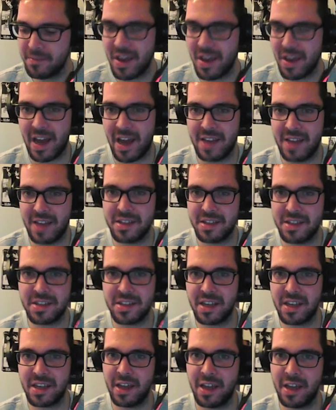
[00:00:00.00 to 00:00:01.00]
And this
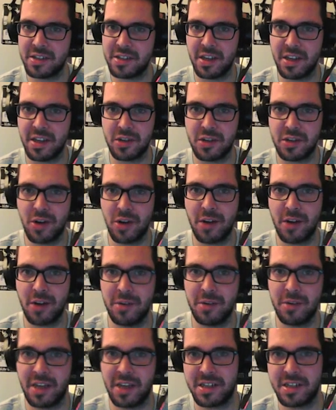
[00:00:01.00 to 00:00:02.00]
thing hits like a truck when
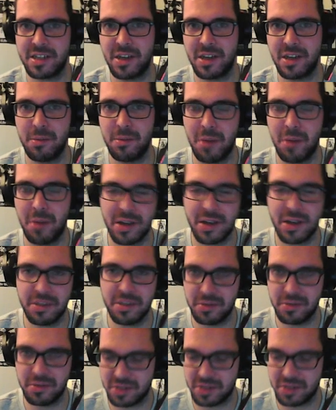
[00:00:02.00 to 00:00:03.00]
it gets a couple Moxie
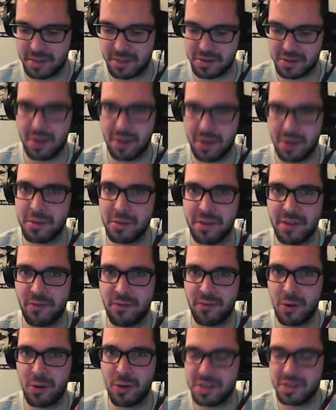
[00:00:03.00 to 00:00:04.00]
boosts up, so I'm looking
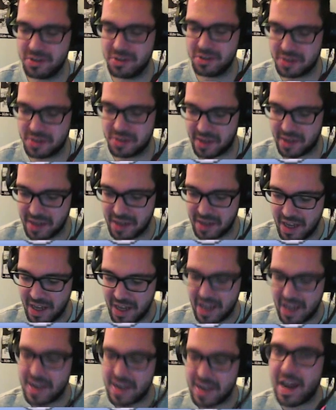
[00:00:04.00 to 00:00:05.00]
forward to using it.
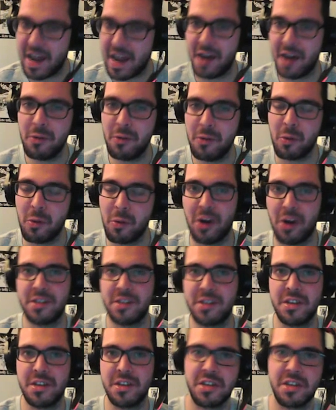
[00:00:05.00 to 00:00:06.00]
Now we're on
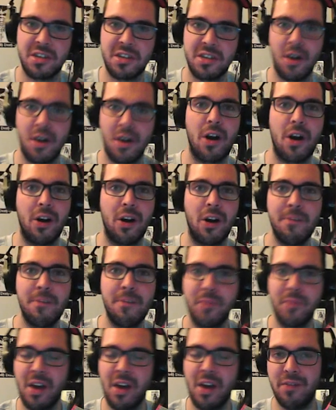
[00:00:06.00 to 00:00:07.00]
to the star
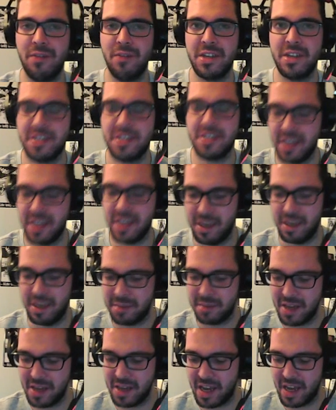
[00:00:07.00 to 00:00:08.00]
of this team
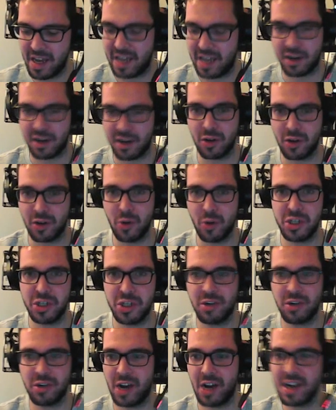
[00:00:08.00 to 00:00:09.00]
in
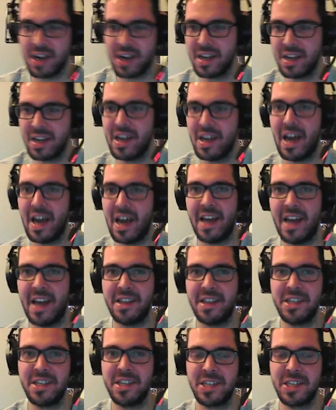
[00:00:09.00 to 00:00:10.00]
Gojira, and
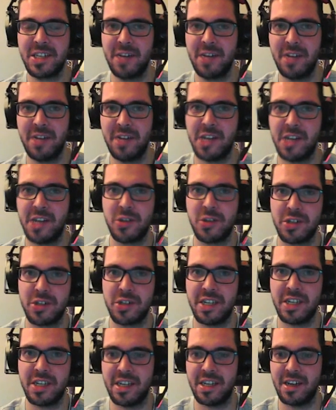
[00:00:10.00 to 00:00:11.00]
this is kind of an
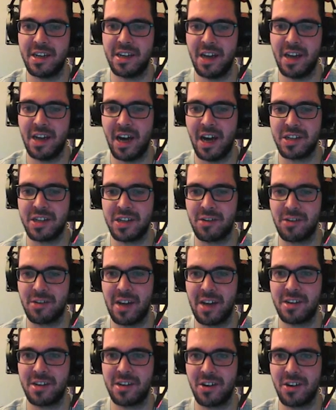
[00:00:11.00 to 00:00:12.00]
interesting
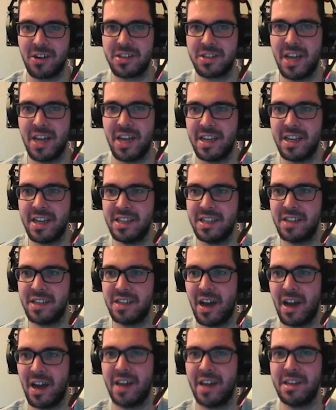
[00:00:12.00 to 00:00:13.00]
Tyranitar set.
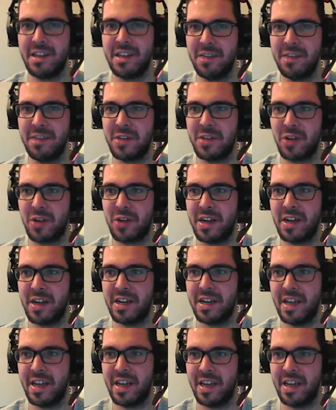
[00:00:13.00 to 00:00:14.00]
I EV trained
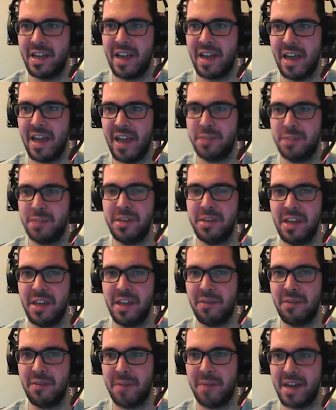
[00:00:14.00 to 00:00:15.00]
it in HP, gave
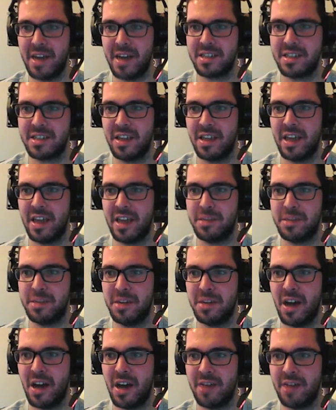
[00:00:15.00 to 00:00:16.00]
it max
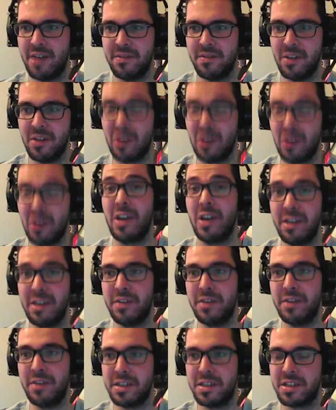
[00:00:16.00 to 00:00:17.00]
HP
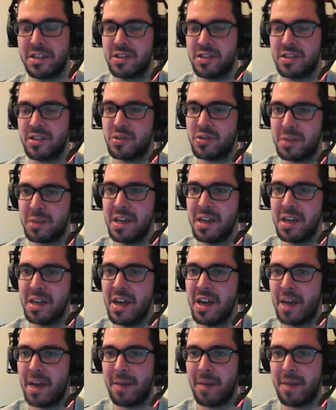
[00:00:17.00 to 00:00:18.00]
EVs,
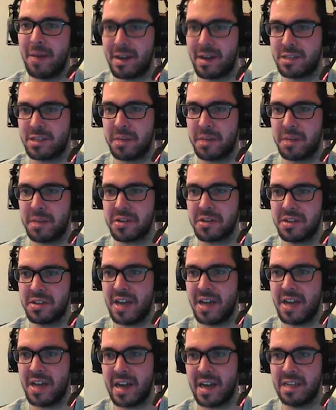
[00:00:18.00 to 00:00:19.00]
and max special
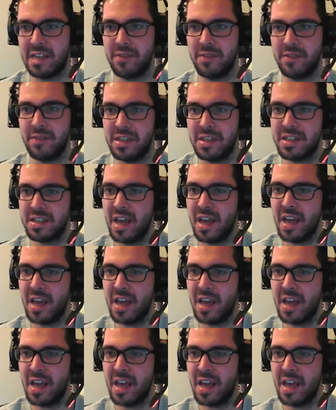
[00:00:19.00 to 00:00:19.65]
attack EVs.